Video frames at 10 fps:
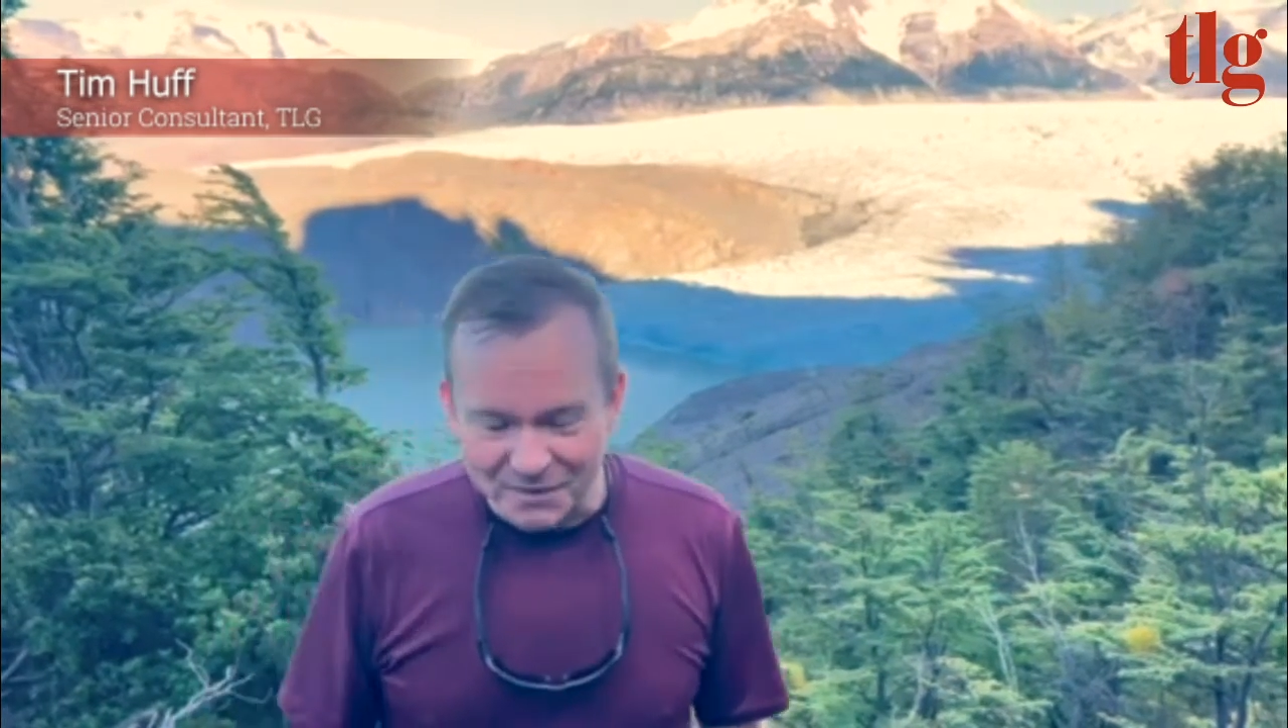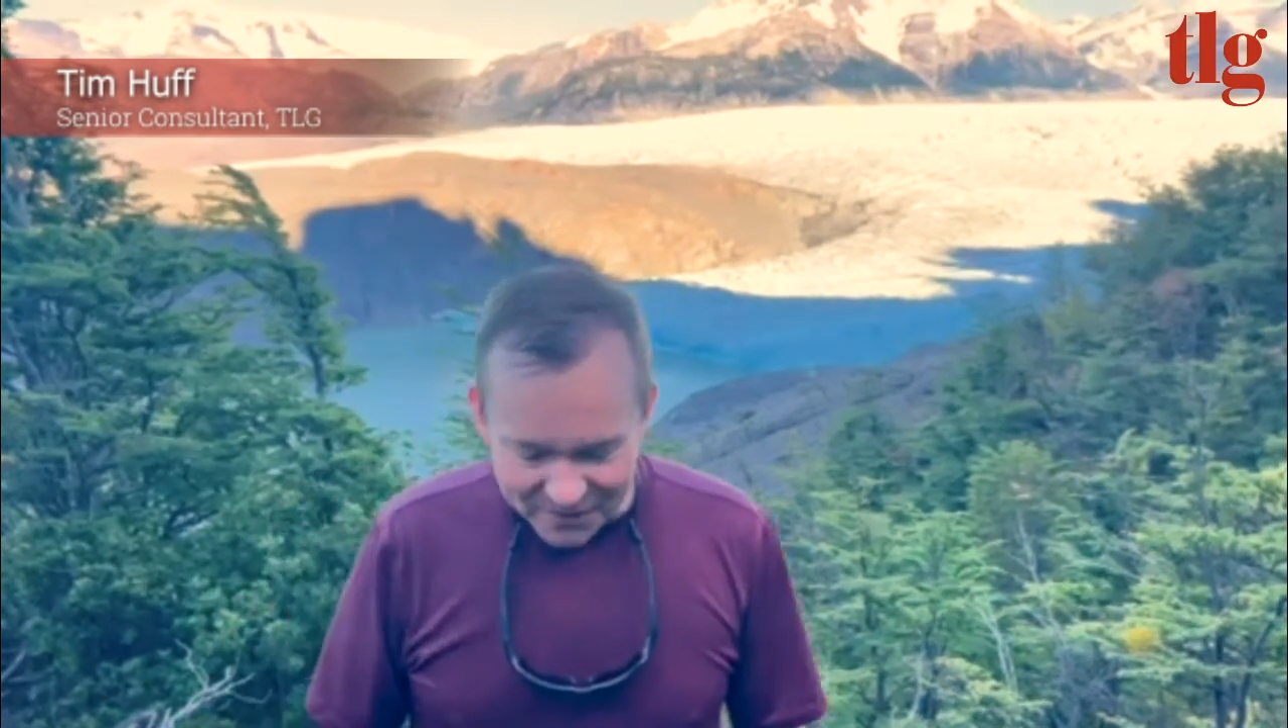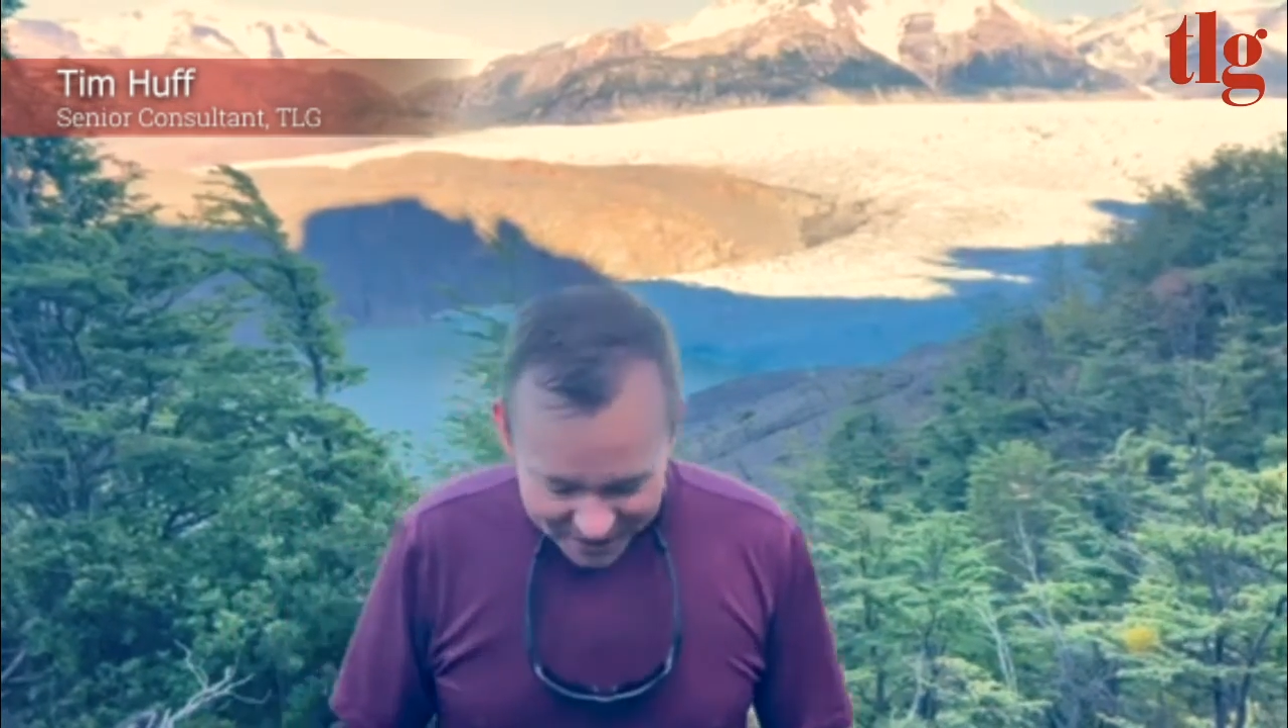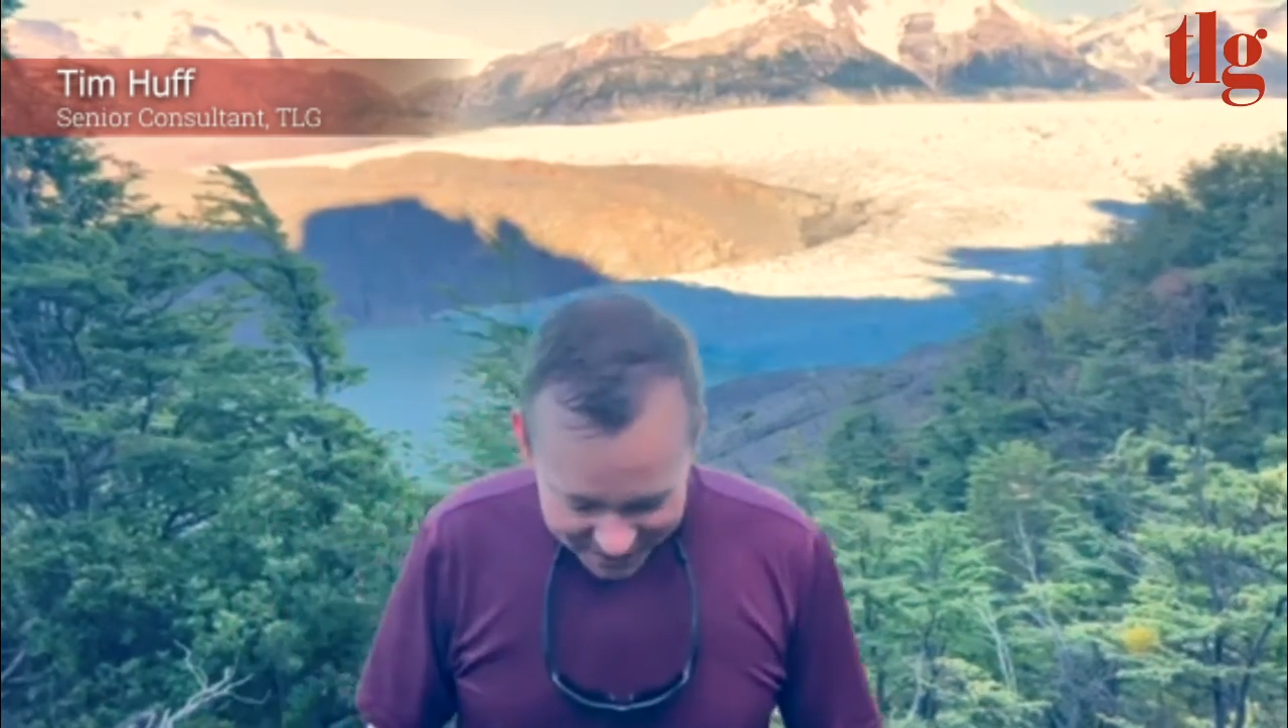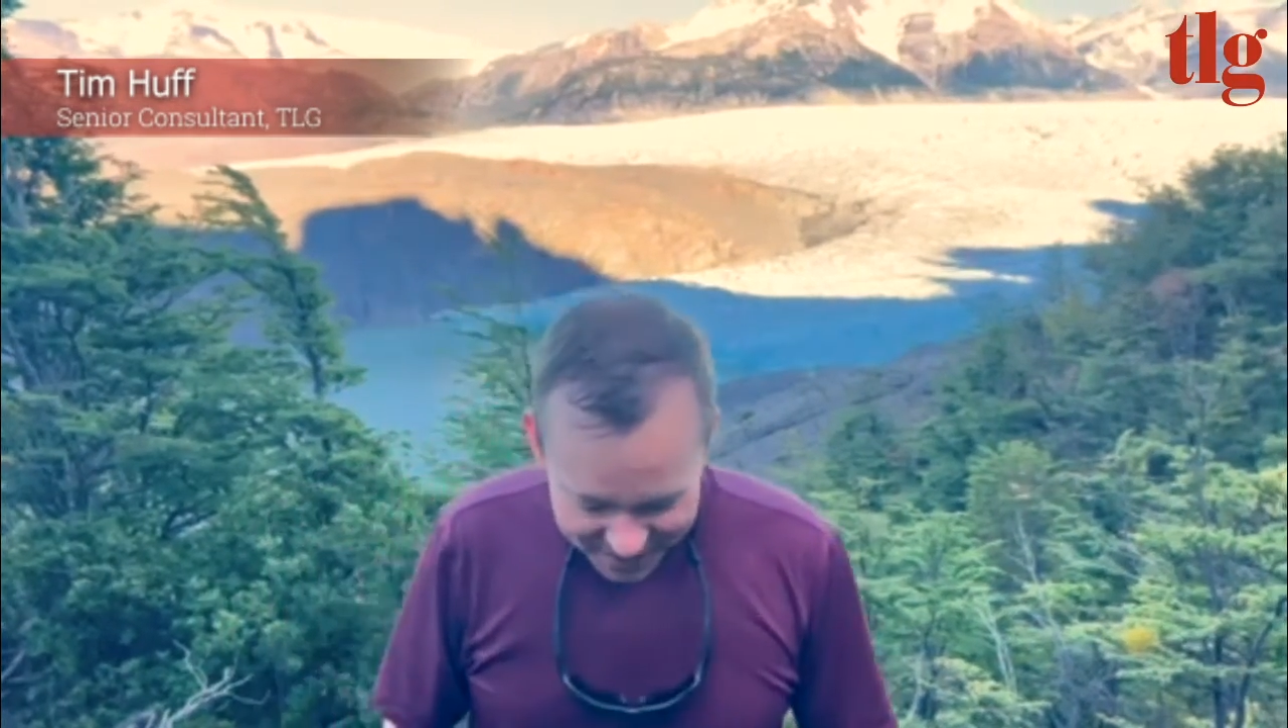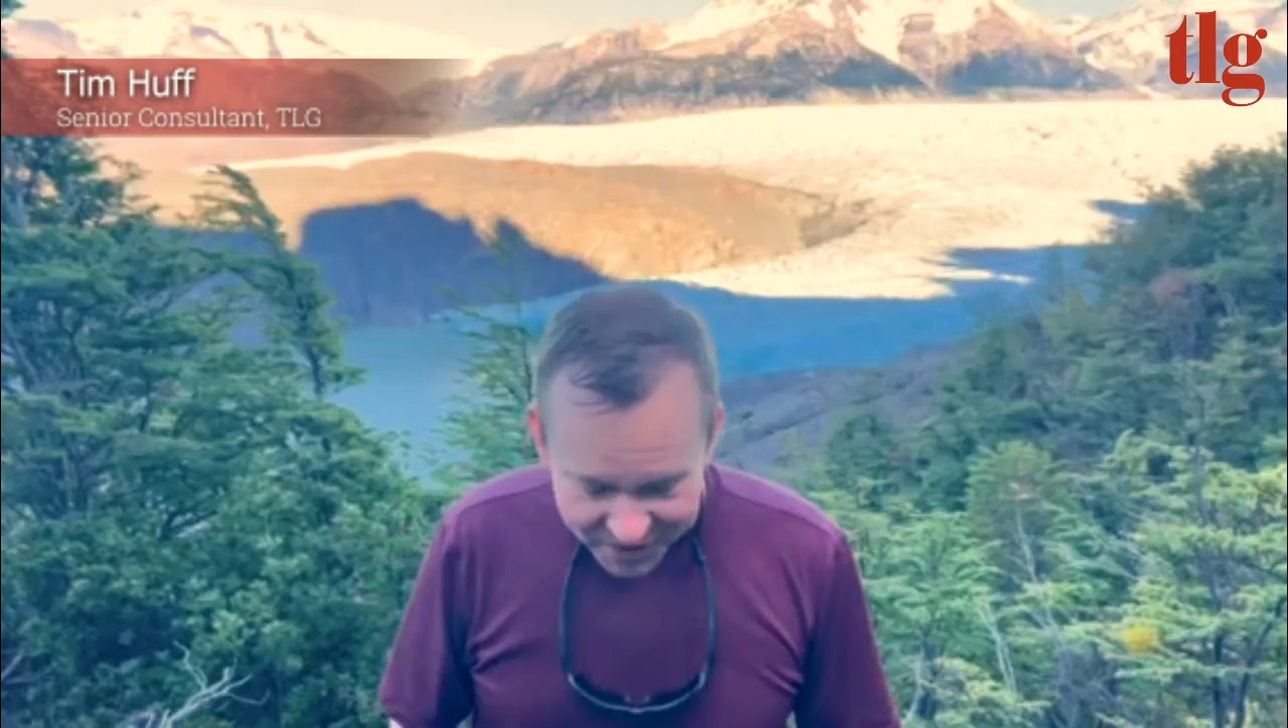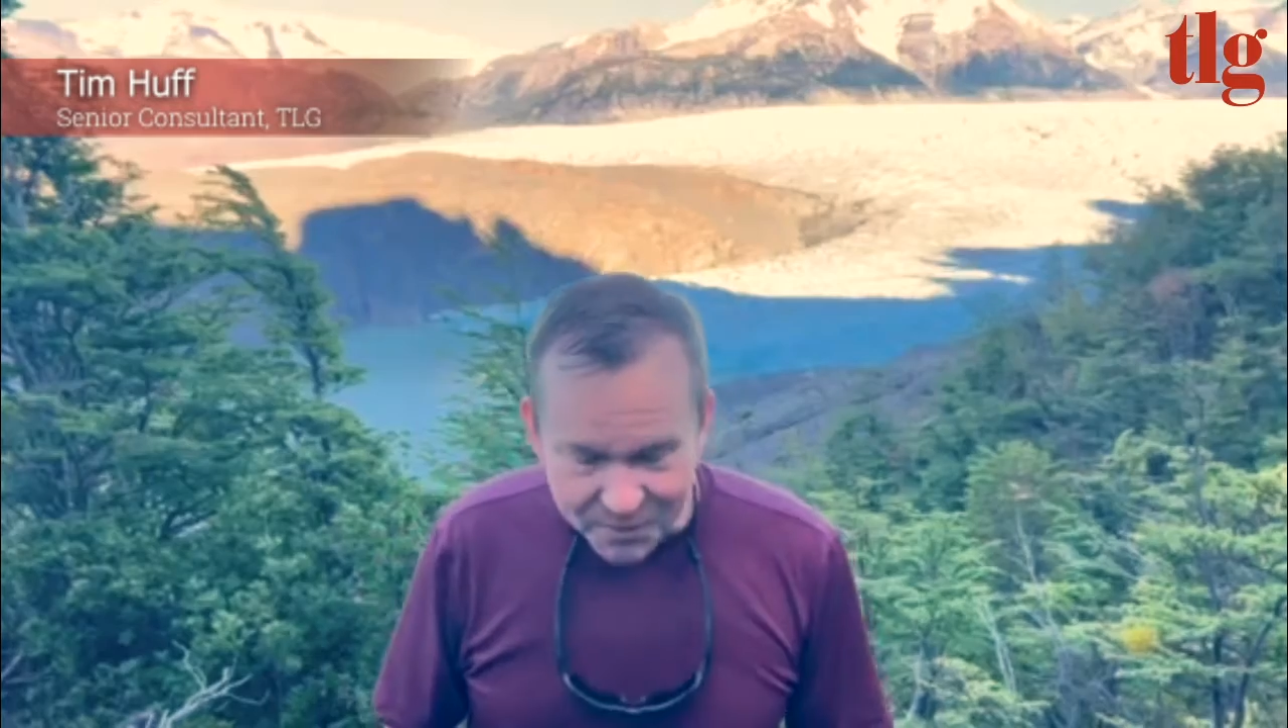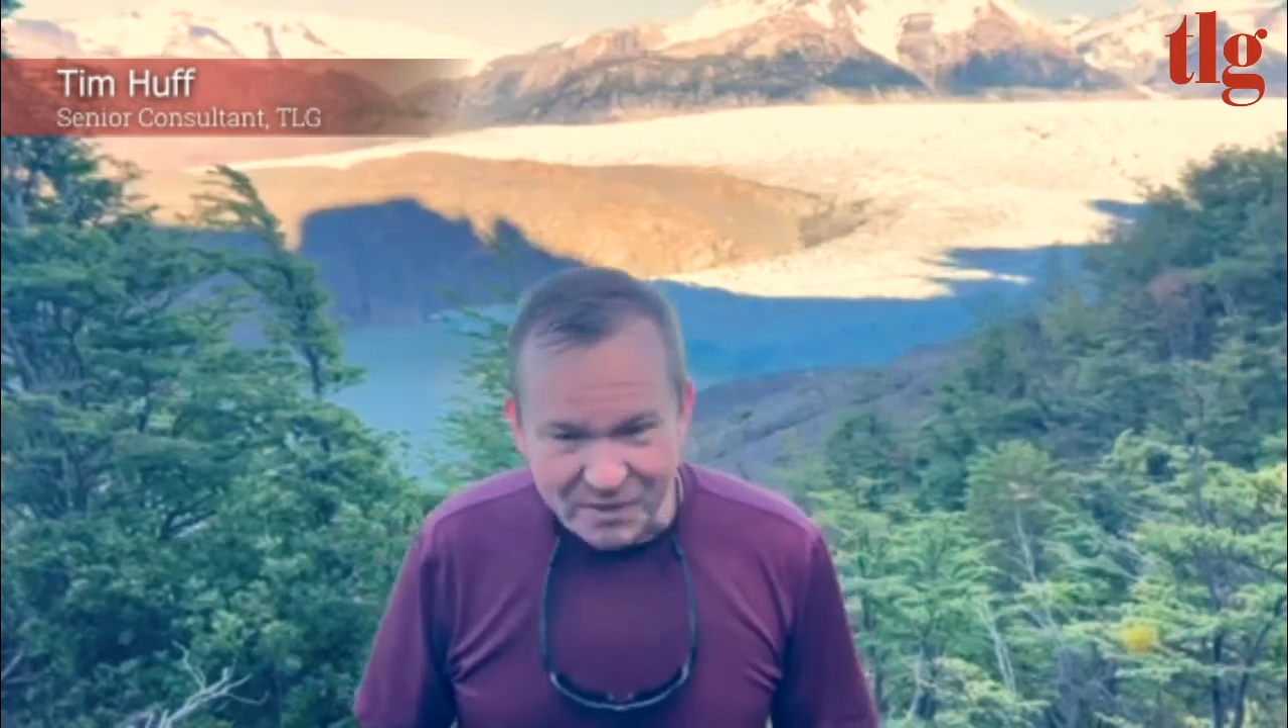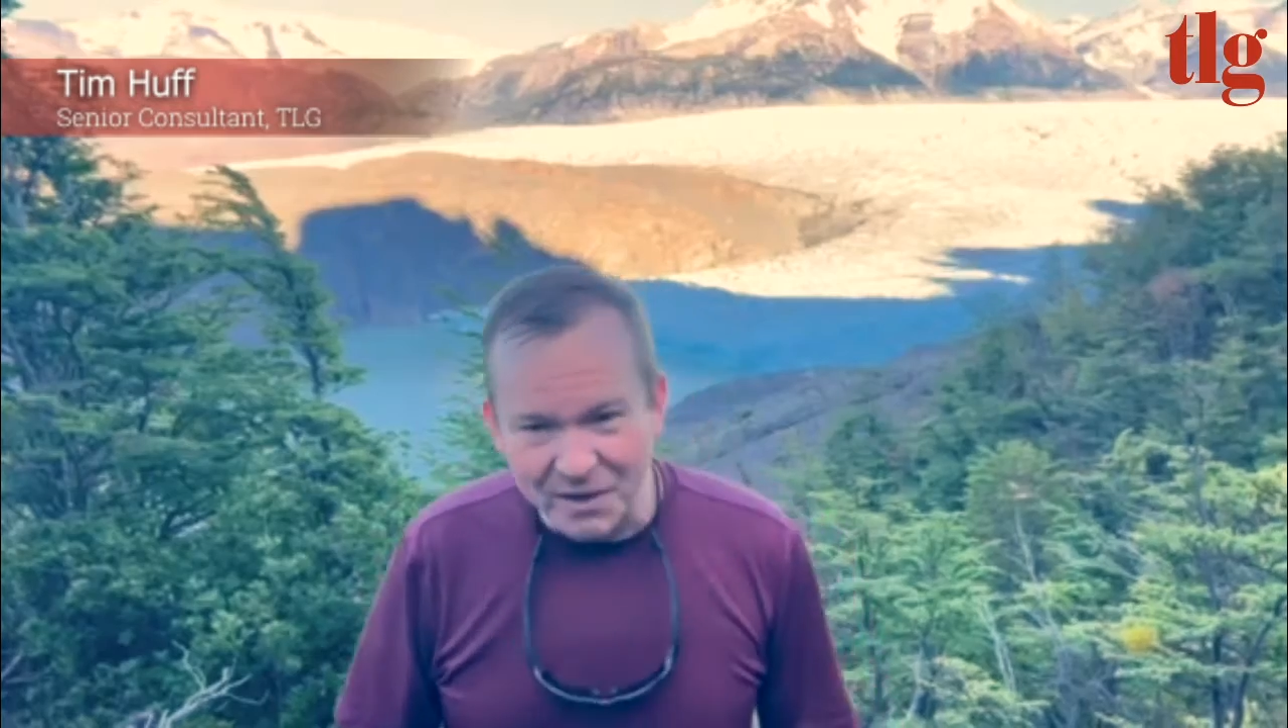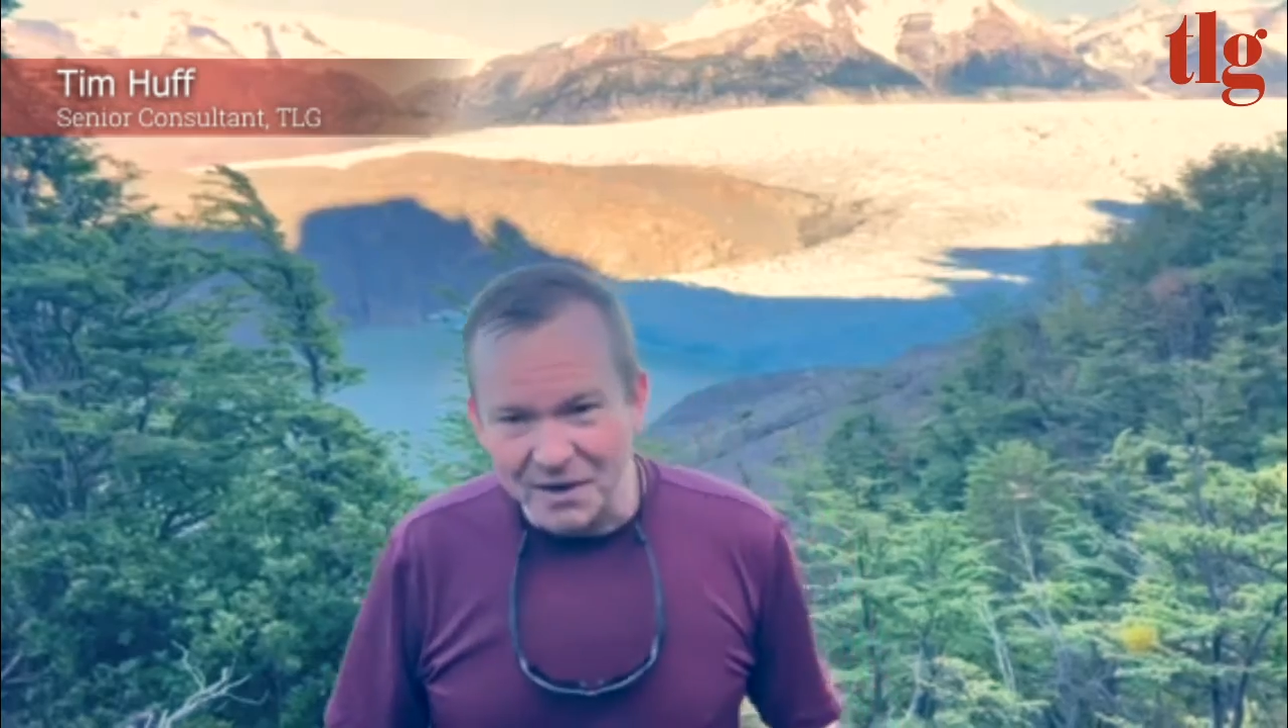were continuing